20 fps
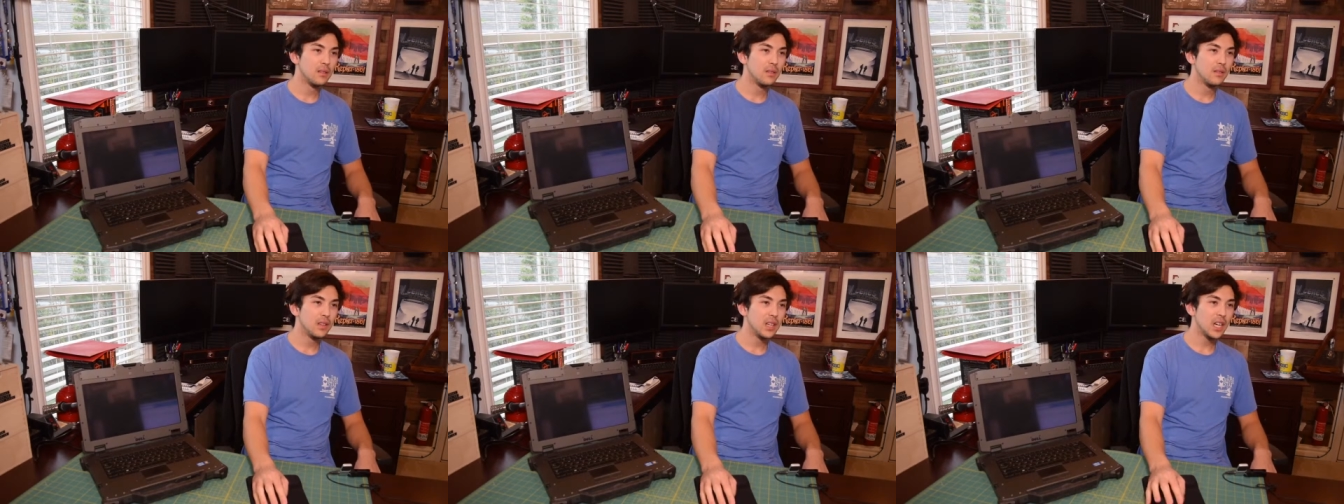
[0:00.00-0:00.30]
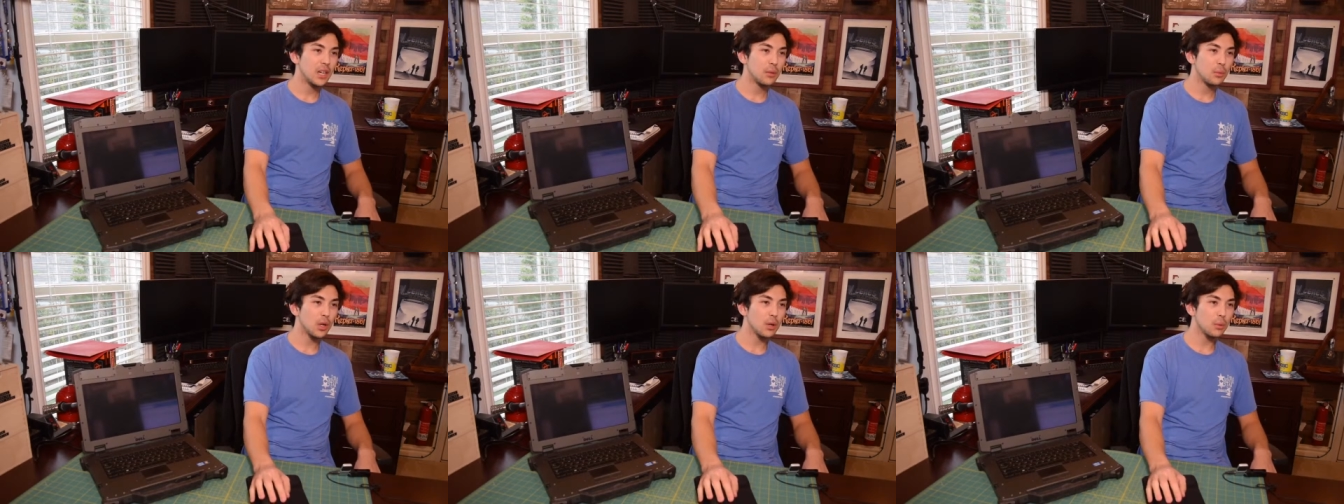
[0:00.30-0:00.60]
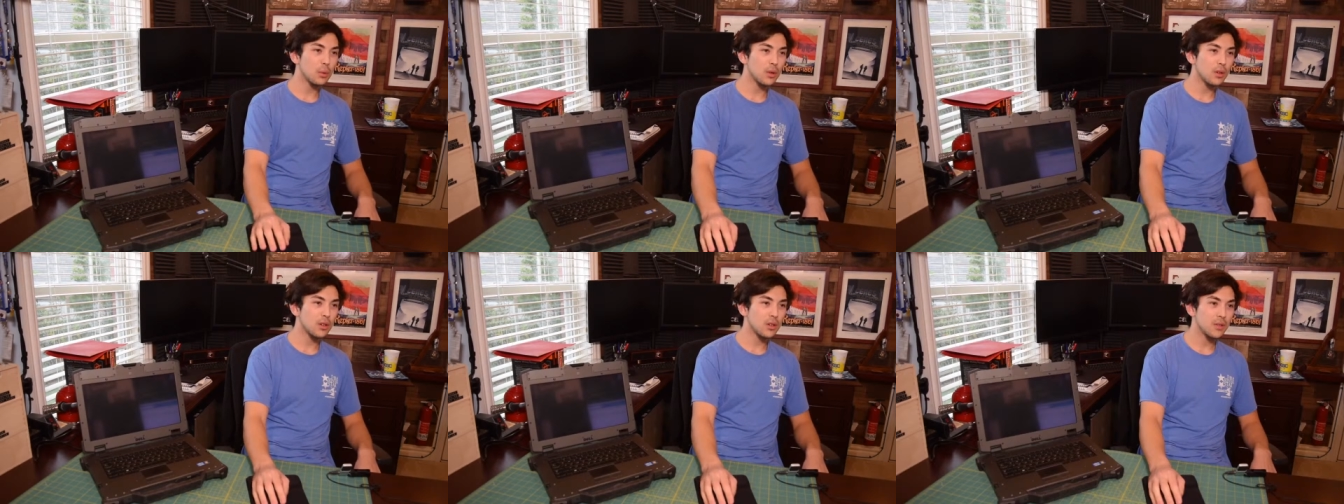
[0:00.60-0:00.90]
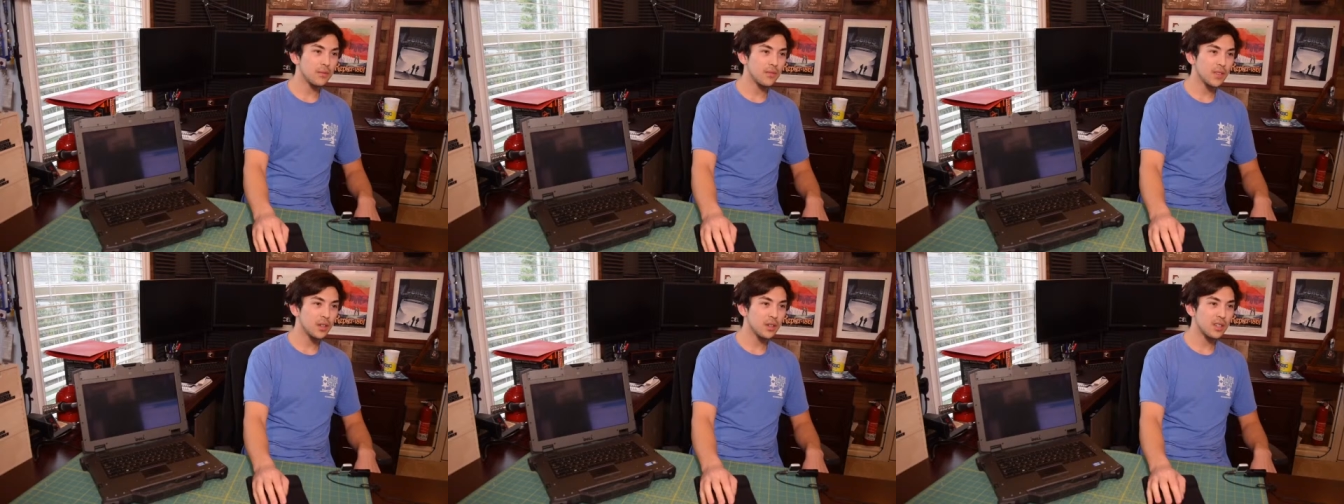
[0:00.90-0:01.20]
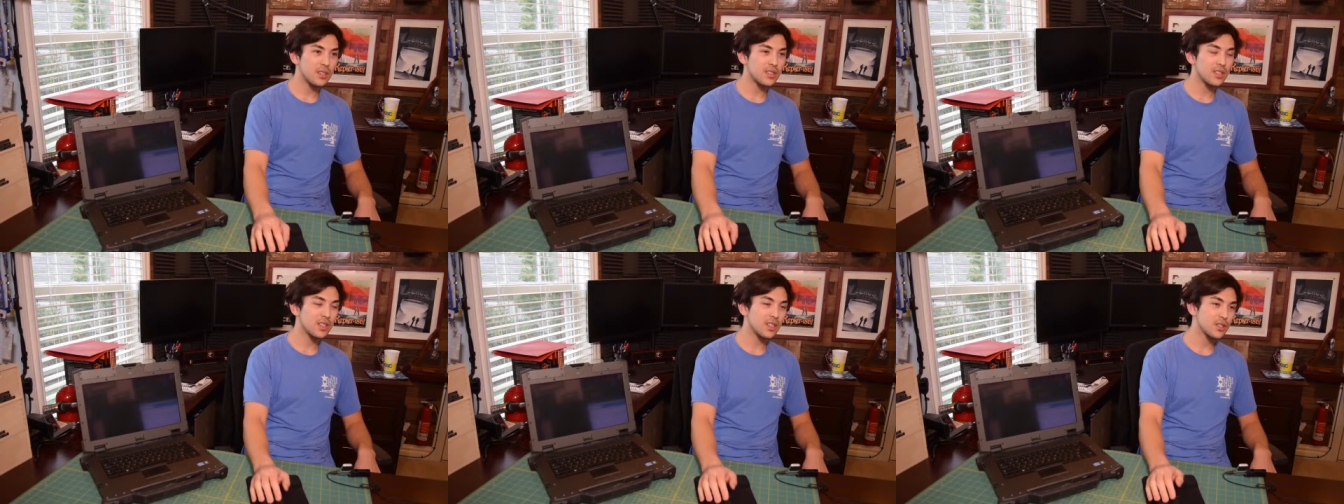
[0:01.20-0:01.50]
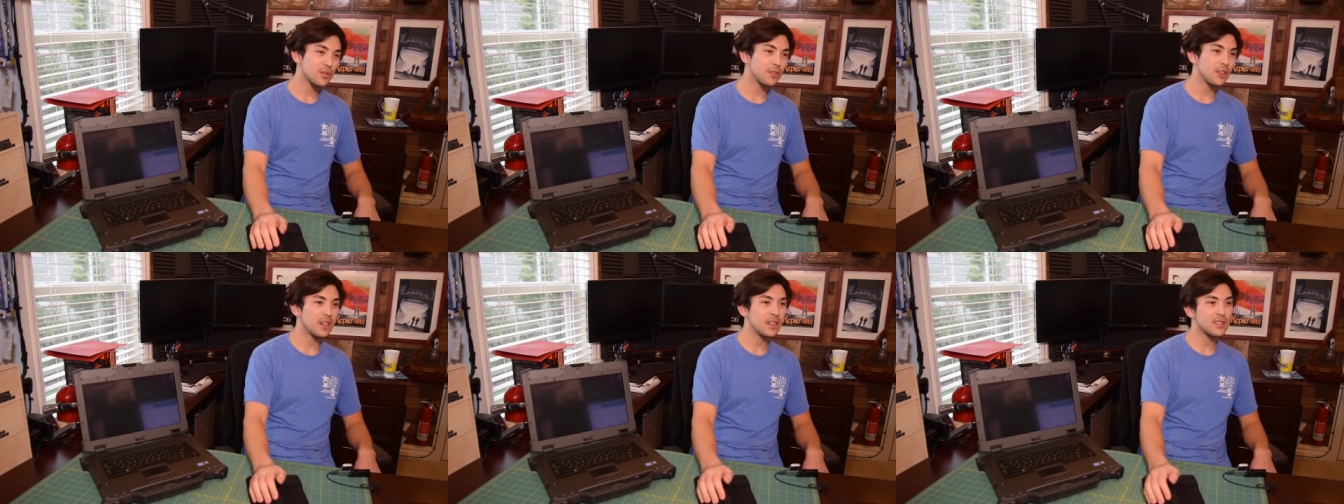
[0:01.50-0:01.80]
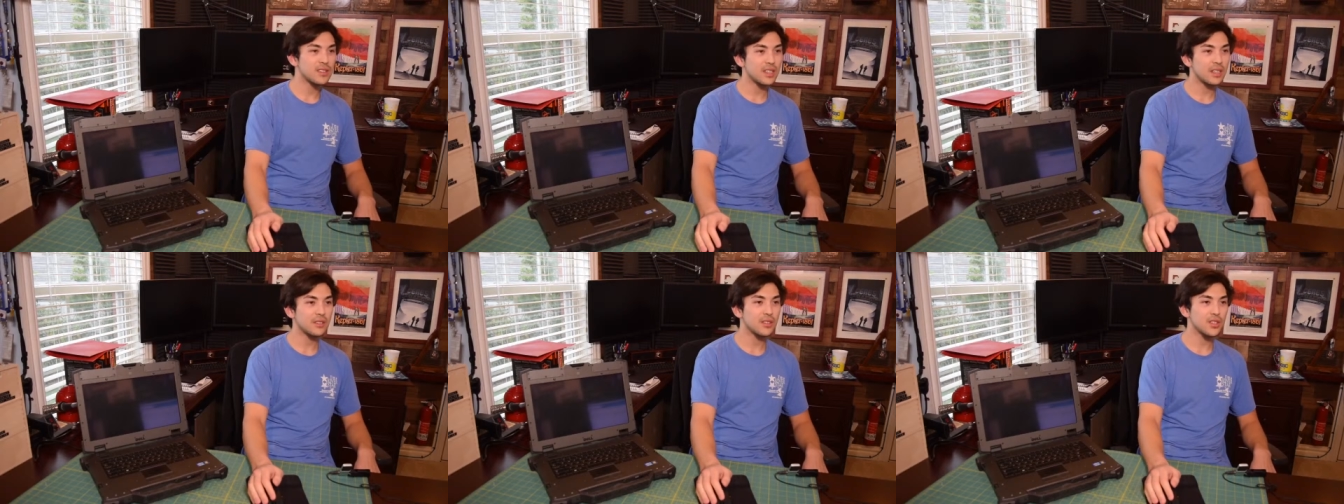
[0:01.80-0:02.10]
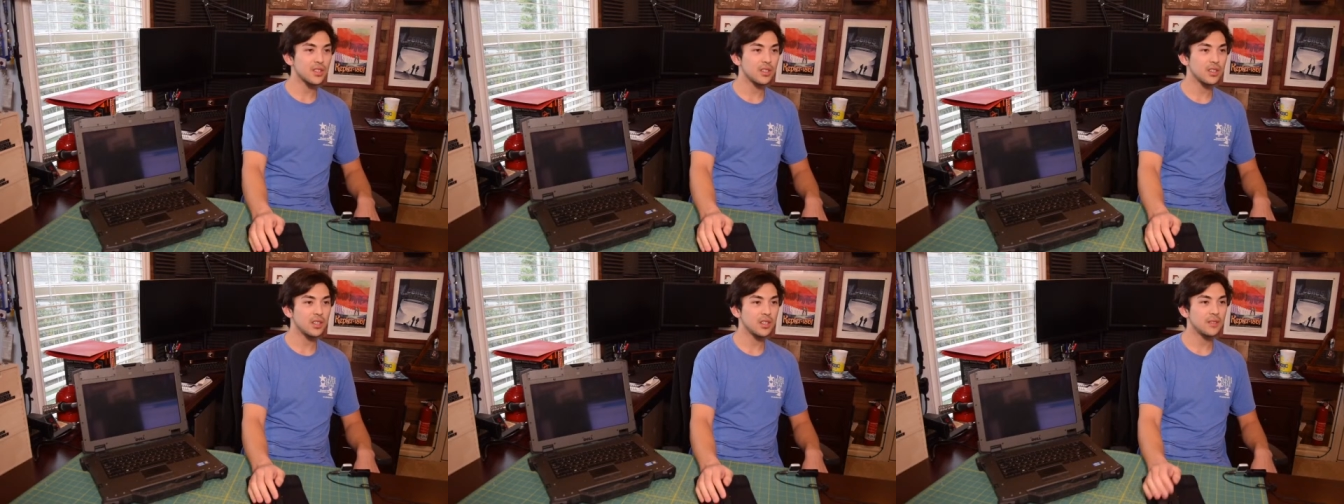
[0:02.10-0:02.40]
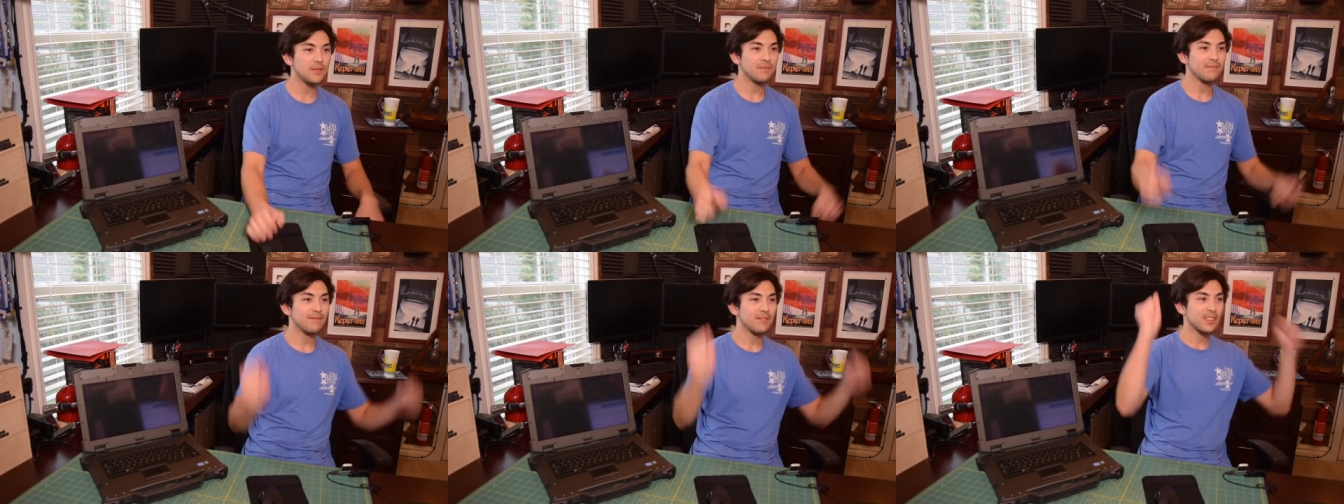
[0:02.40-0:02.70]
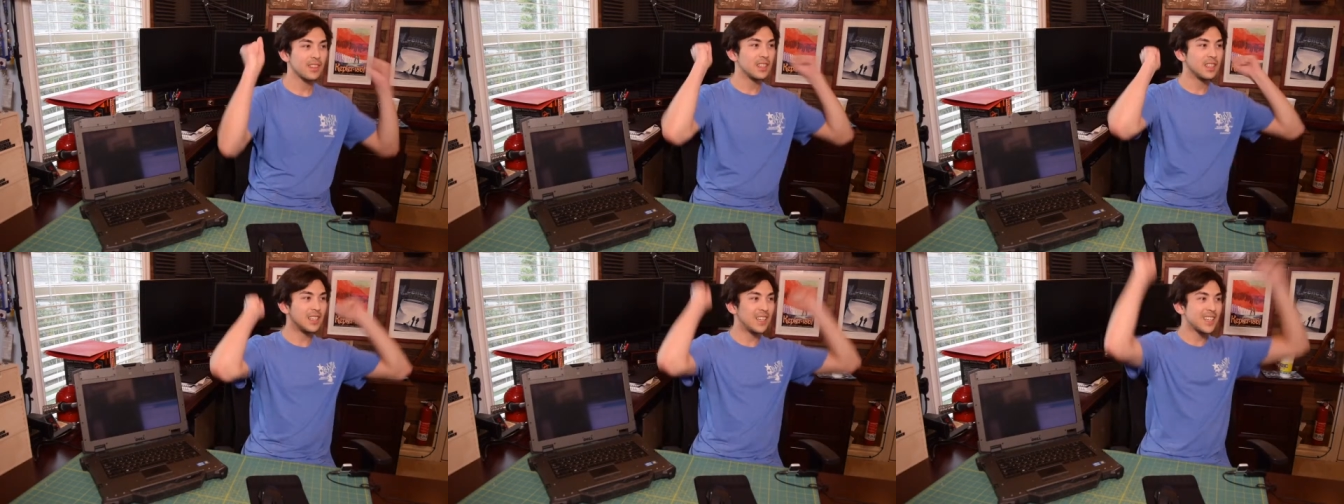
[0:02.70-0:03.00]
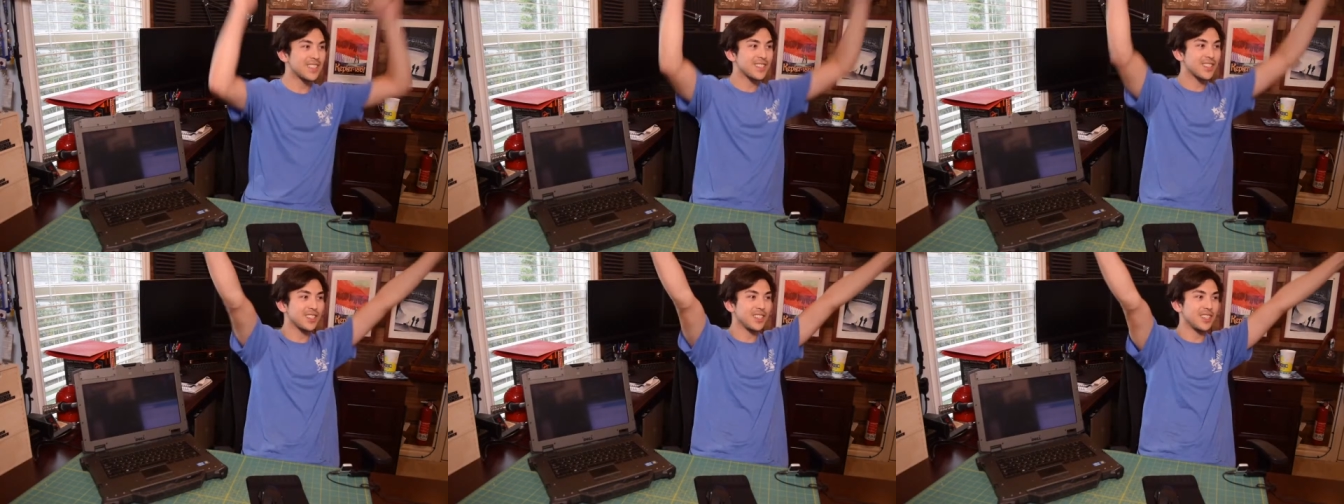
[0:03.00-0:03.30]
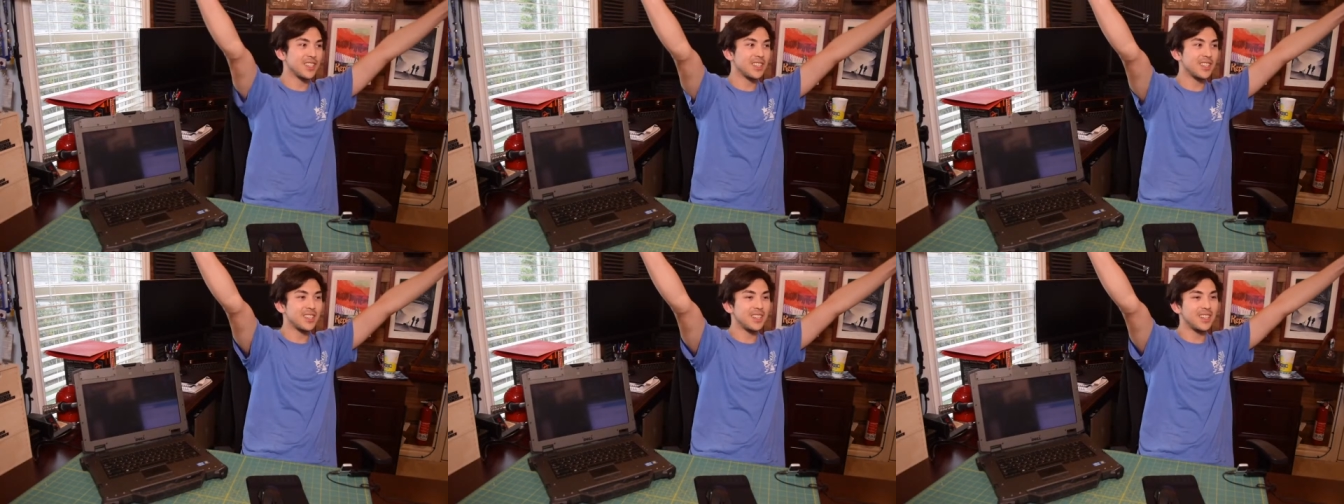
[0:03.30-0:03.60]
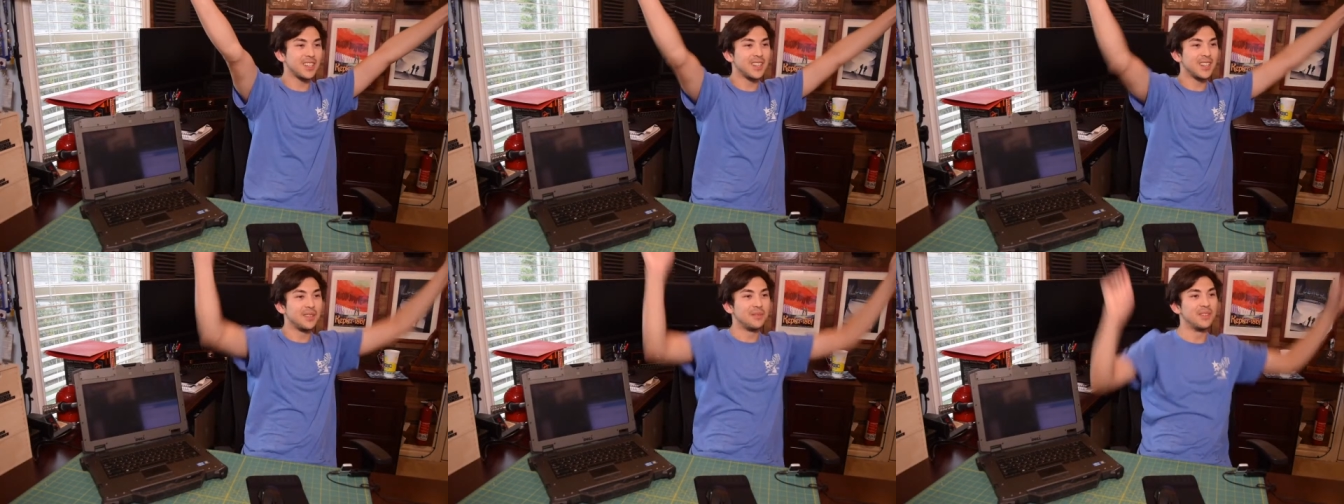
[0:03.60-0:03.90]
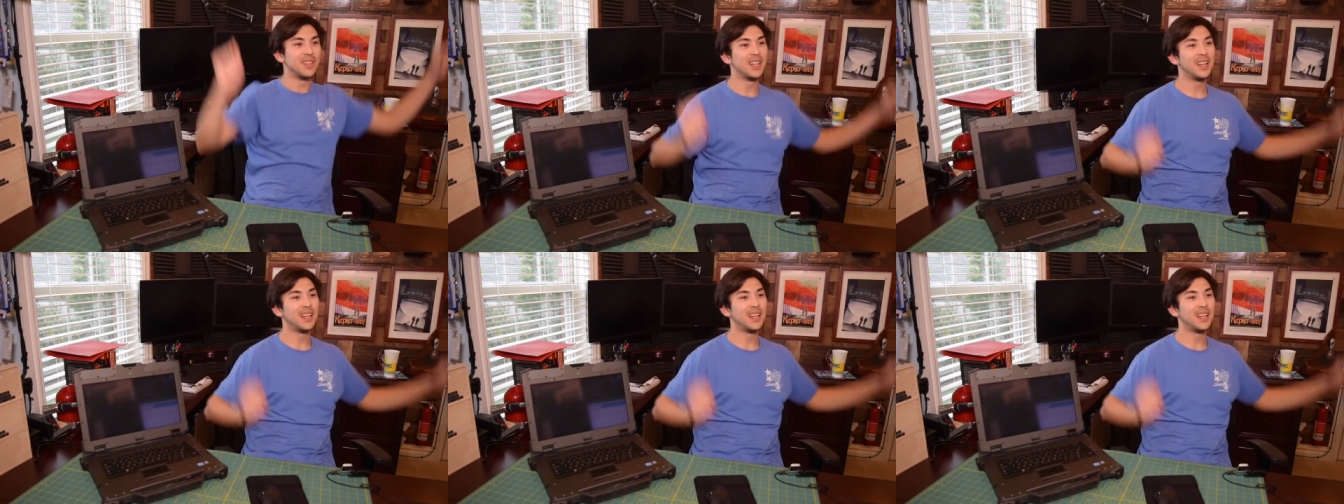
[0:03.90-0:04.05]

Yeah, and while we're okay, sync is fine, sound is good. Awesome.